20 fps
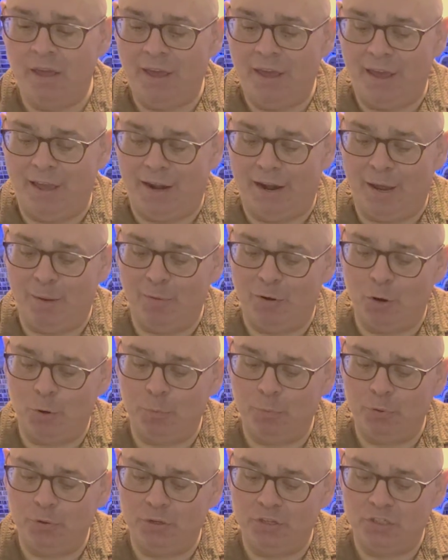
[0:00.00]
And I'm gonna
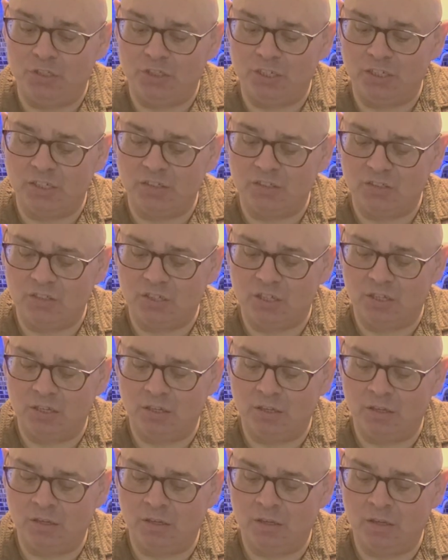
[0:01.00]
put just
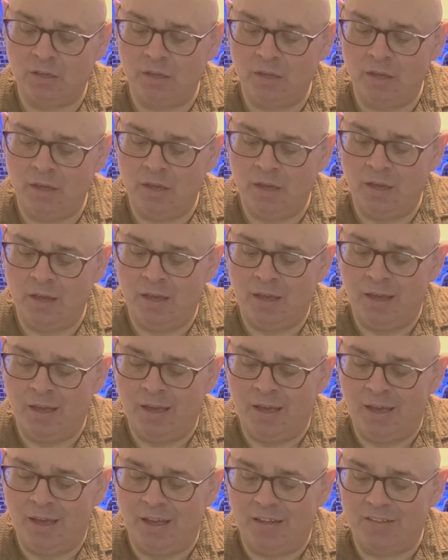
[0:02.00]

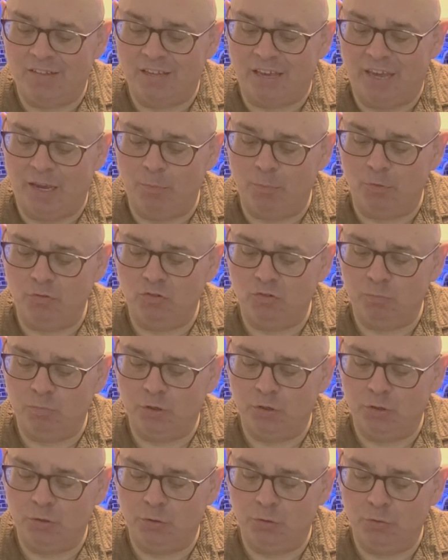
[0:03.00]
a
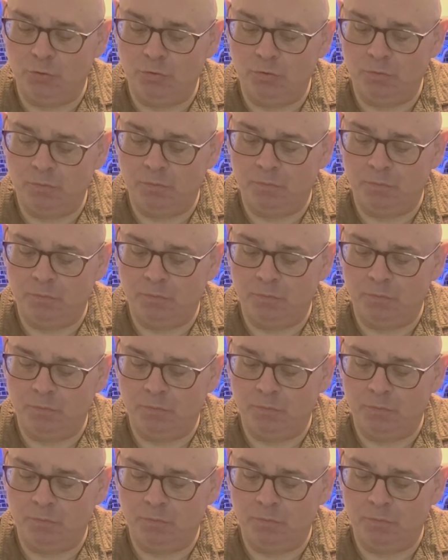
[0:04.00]
tablespoon